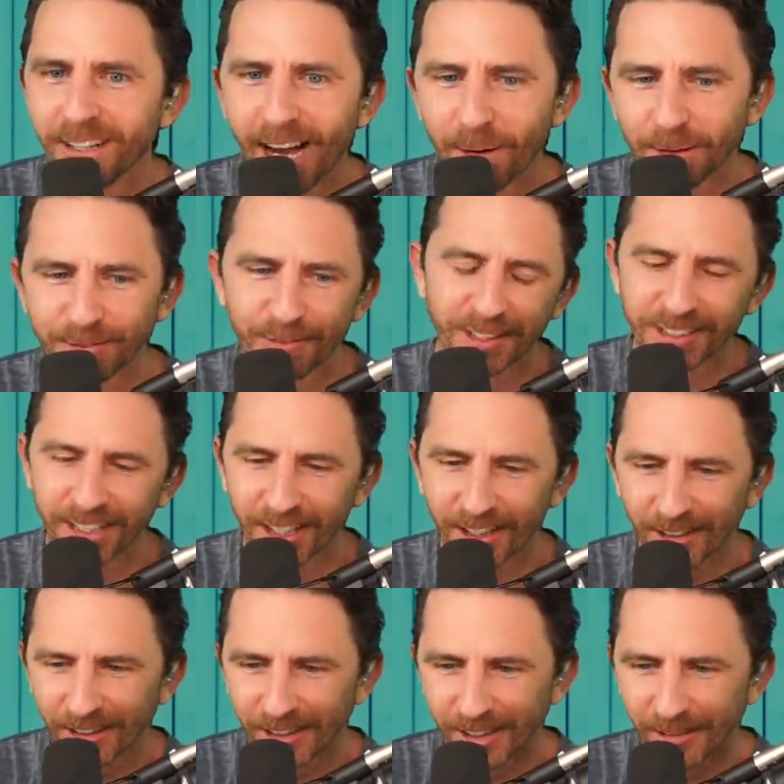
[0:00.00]
I was fixing it
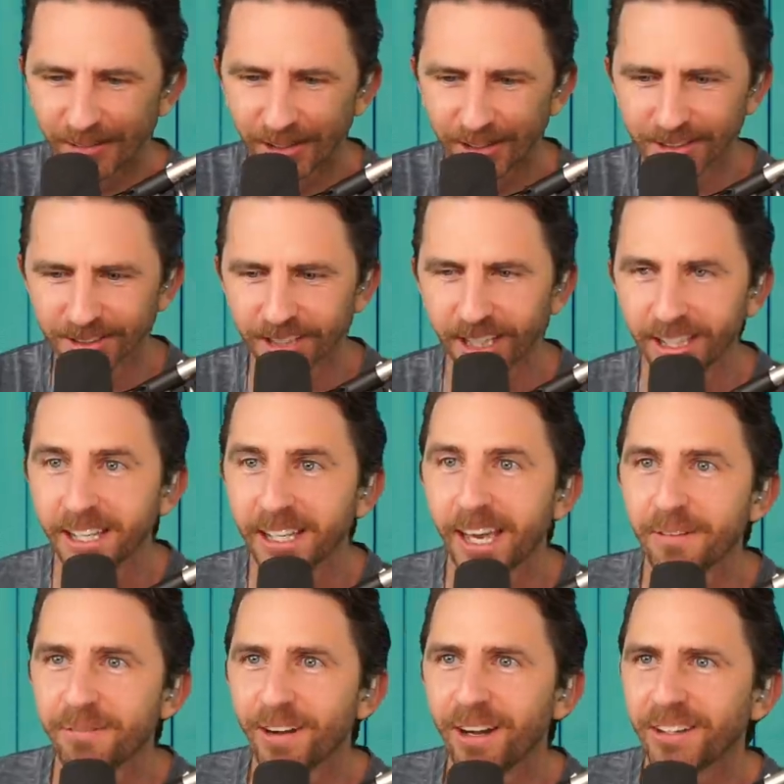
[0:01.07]
earlier if you didn't see.
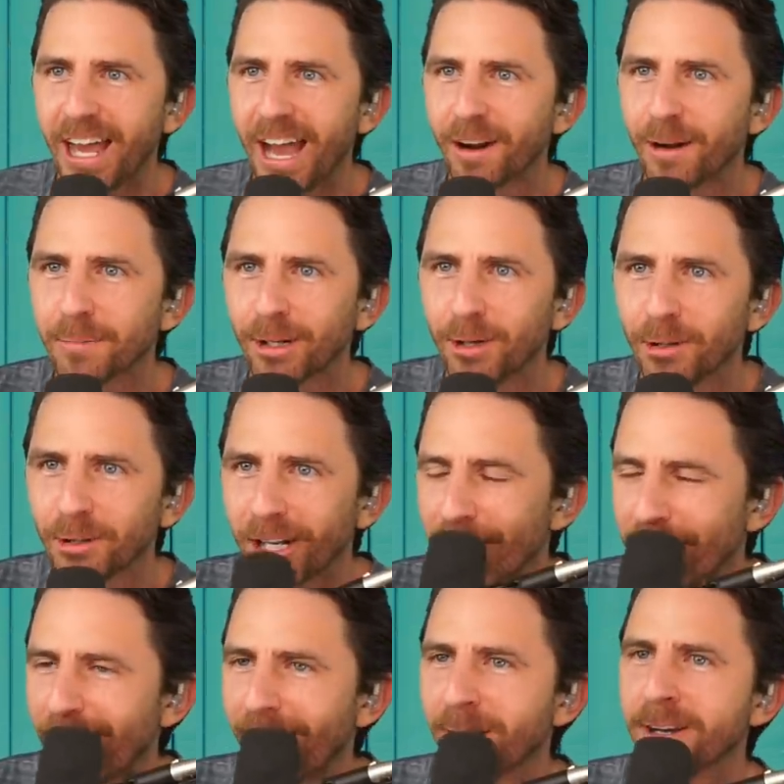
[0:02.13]
It fell down. I'm going to hold it
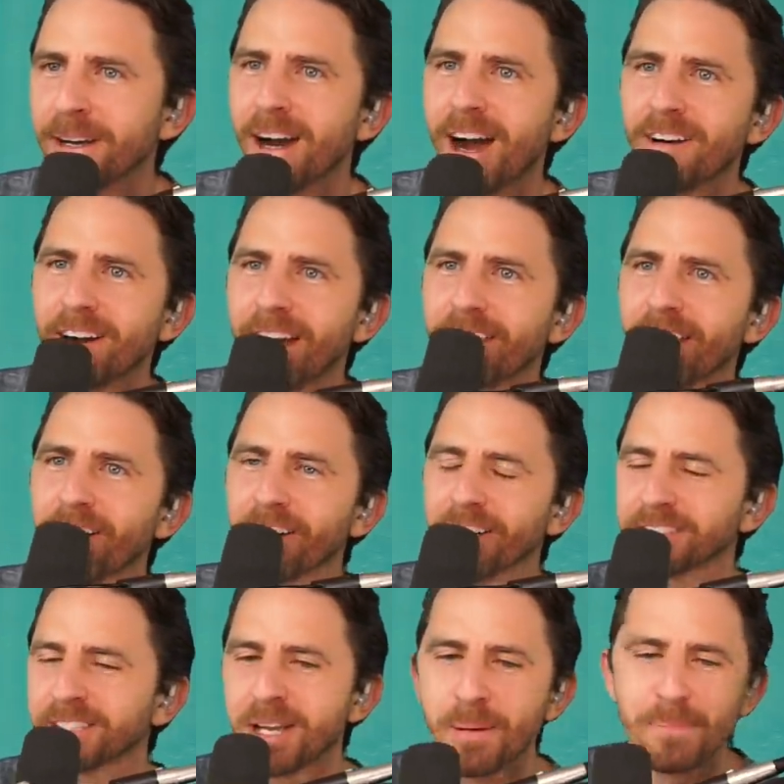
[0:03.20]
up now. All right, there it
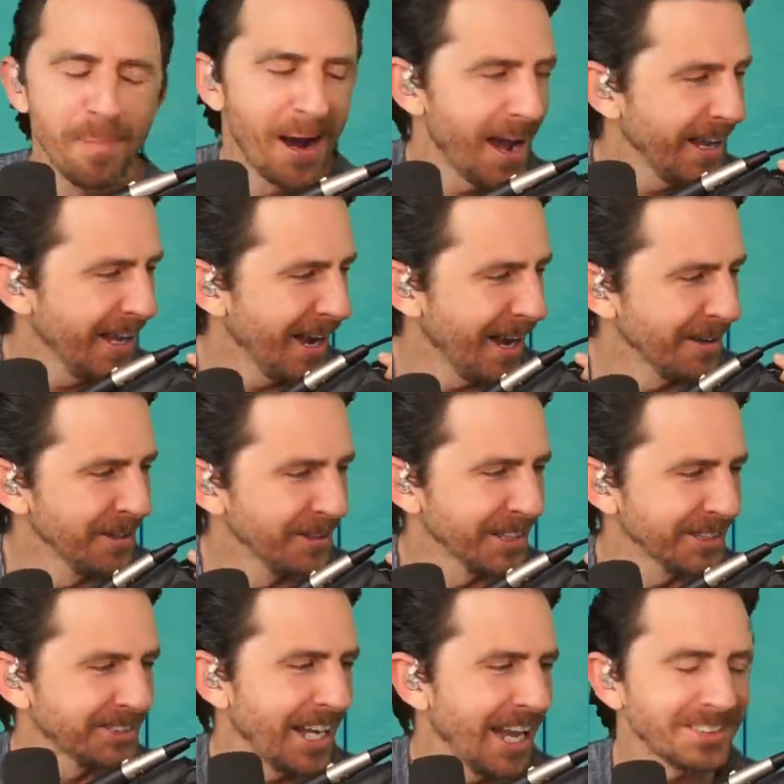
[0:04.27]
is. My
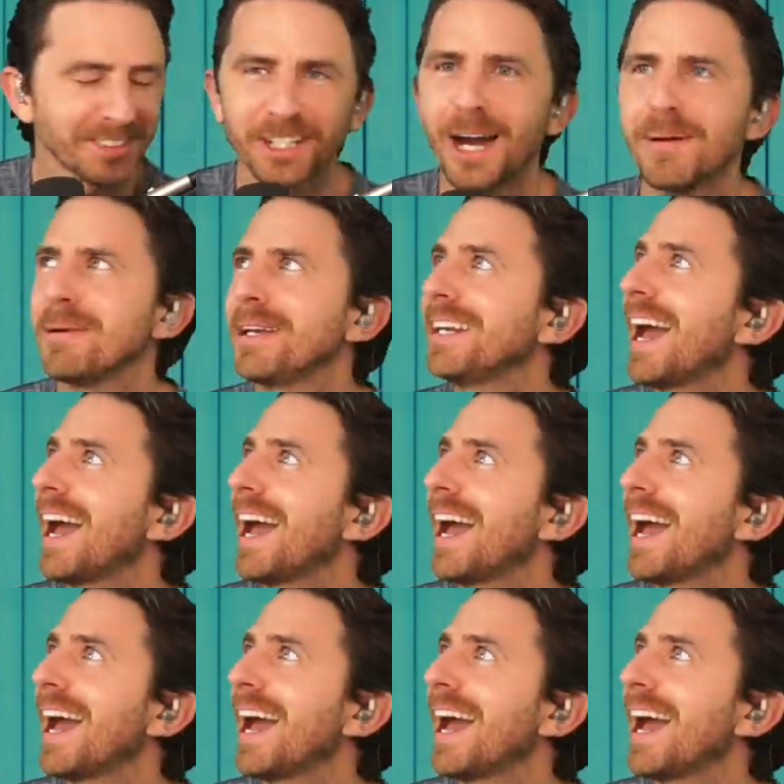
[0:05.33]
the set's coming